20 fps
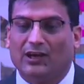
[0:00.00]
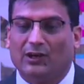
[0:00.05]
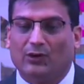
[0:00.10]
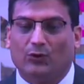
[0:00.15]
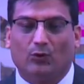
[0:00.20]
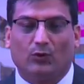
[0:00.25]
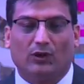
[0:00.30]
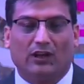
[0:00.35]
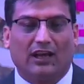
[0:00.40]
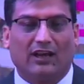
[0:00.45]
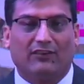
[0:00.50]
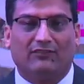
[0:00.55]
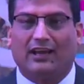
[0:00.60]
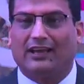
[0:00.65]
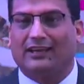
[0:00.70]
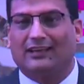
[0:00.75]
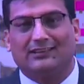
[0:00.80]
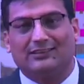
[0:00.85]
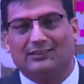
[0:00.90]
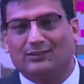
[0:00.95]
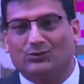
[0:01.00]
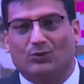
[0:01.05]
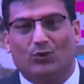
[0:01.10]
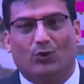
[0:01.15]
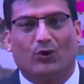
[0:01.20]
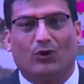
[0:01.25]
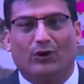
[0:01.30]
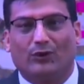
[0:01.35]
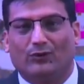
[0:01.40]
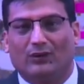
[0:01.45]
You will have, I can just
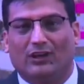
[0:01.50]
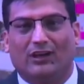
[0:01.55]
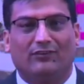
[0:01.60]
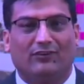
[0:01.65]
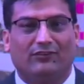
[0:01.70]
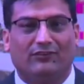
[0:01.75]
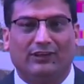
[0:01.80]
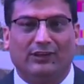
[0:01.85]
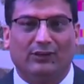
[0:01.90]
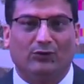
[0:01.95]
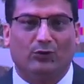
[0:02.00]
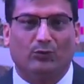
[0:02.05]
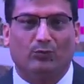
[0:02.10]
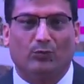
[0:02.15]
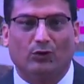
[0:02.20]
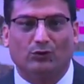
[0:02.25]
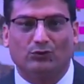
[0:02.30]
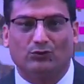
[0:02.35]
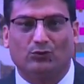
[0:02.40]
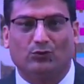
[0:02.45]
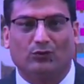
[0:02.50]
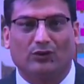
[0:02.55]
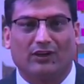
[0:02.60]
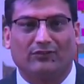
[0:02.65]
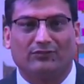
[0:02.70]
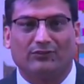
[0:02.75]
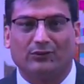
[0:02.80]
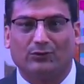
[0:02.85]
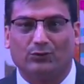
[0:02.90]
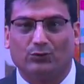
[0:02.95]
go on, you will have a very good monsoon
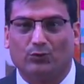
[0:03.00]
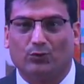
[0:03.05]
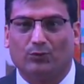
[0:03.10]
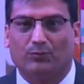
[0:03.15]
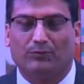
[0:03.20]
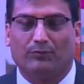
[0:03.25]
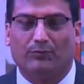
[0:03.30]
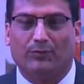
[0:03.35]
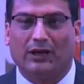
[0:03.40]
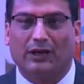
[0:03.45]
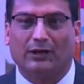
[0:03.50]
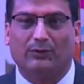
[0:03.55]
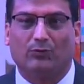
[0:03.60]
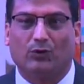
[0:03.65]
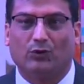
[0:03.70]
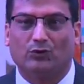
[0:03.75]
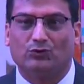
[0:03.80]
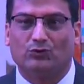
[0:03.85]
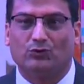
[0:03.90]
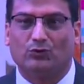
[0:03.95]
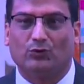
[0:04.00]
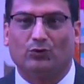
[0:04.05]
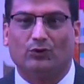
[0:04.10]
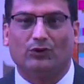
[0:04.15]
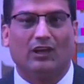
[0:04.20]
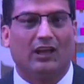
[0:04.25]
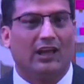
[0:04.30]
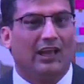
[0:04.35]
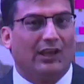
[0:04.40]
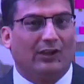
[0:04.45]
after 2 bad
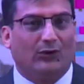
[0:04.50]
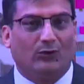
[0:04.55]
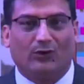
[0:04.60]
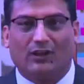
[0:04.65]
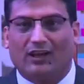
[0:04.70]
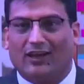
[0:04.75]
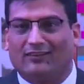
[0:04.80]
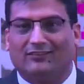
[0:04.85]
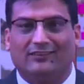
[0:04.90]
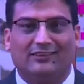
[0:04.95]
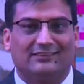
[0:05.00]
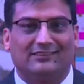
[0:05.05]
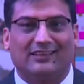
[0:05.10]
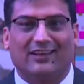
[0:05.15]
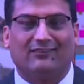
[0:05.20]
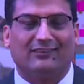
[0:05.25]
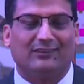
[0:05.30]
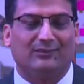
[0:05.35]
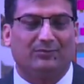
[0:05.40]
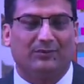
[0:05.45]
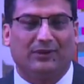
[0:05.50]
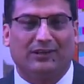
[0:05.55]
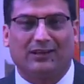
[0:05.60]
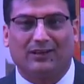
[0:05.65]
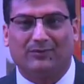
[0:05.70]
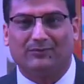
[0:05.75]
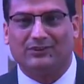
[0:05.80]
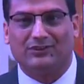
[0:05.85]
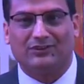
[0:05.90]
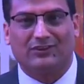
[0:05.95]
monsoon. You will have the 7th Pay
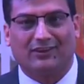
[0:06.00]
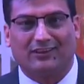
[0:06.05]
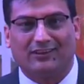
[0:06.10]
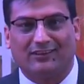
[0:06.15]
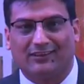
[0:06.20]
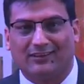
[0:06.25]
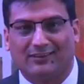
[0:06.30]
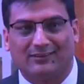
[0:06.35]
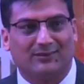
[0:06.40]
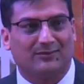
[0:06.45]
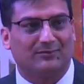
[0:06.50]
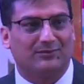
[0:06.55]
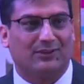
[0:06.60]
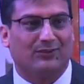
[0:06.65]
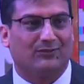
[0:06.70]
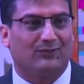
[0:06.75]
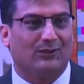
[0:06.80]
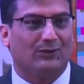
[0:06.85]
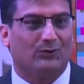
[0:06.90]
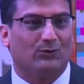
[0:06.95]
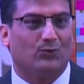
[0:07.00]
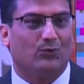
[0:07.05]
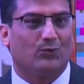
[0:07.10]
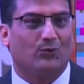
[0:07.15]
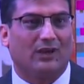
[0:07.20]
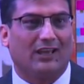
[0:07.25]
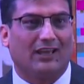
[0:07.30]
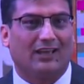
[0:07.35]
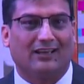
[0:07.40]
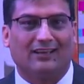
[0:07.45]
Commission, consumption will do
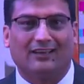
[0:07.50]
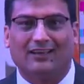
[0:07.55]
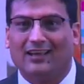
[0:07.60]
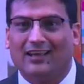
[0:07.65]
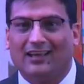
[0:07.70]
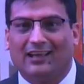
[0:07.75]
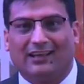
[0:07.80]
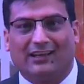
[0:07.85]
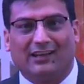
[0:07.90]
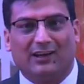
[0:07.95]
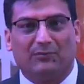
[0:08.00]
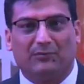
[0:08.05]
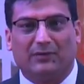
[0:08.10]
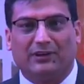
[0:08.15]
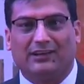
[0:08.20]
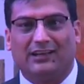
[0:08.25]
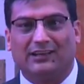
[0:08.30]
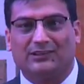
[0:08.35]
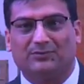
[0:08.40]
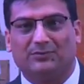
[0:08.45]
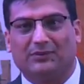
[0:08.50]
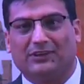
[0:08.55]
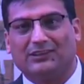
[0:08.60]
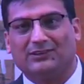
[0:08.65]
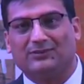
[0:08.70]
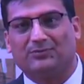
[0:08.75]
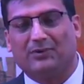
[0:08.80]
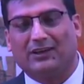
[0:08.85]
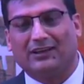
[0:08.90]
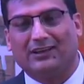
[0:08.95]
well. Government has been
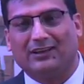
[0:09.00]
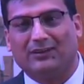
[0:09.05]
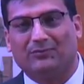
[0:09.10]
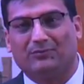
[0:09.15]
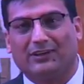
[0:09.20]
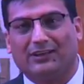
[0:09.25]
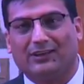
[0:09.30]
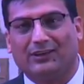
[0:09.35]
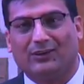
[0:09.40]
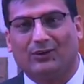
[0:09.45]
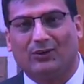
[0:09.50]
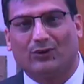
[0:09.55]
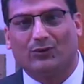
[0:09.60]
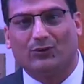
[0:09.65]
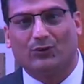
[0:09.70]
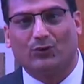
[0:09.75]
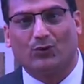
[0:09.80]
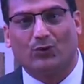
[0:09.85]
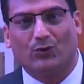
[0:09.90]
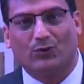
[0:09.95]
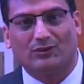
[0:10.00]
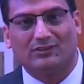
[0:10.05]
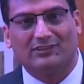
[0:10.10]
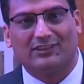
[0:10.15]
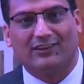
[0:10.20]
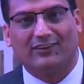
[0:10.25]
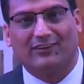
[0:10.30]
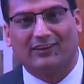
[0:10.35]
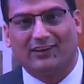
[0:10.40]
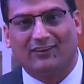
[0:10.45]
spending money on roads
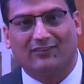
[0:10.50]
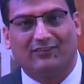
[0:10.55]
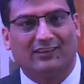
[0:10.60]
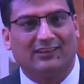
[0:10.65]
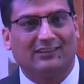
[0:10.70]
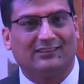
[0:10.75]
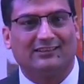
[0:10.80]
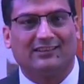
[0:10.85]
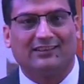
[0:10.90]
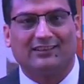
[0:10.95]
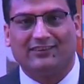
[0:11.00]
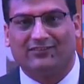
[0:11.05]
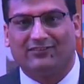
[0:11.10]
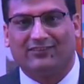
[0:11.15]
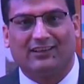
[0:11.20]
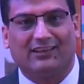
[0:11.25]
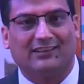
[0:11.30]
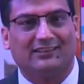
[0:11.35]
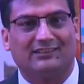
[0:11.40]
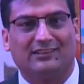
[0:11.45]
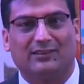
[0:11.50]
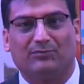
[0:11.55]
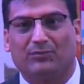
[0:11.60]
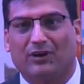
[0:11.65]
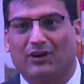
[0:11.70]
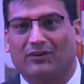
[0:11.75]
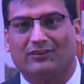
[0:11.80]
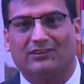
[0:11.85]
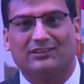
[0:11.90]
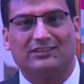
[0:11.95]
and railways and defense and
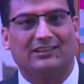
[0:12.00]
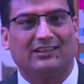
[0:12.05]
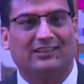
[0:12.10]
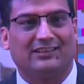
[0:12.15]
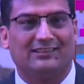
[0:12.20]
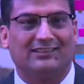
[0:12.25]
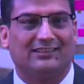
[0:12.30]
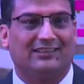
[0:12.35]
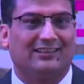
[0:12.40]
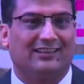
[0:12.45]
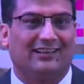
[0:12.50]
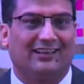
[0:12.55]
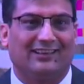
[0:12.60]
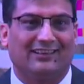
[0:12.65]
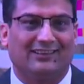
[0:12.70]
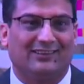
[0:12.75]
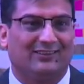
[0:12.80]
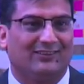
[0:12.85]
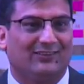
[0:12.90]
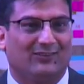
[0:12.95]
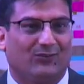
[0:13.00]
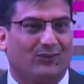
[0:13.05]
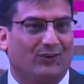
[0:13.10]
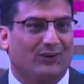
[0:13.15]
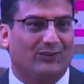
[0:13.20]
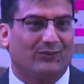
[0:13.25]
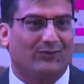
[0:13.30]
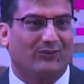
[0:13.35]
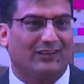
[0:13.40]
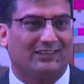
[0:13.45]
power T&D and
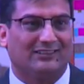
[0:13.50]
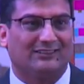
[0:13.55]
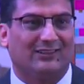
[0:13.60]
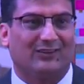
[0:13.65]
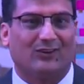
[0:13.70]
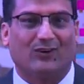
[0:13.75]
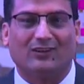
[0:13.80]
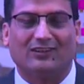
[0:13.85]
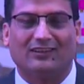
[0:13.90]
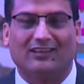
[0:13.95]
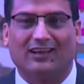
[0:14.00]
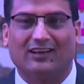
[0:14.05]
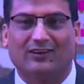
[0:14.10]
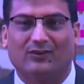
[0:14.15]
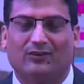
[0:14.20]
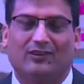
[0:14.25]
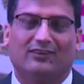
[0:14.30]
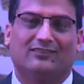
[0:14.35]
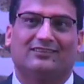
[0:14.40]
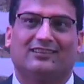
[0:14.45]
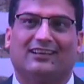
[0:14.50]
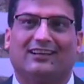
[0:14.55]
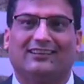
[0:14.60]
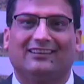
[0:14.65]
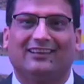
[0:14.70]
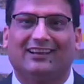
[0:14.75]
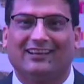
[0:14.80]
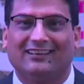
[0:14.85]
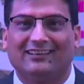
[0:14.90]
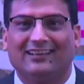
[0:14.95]
waterways and all that. You would have said
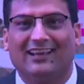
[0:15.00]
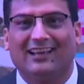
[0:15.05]
that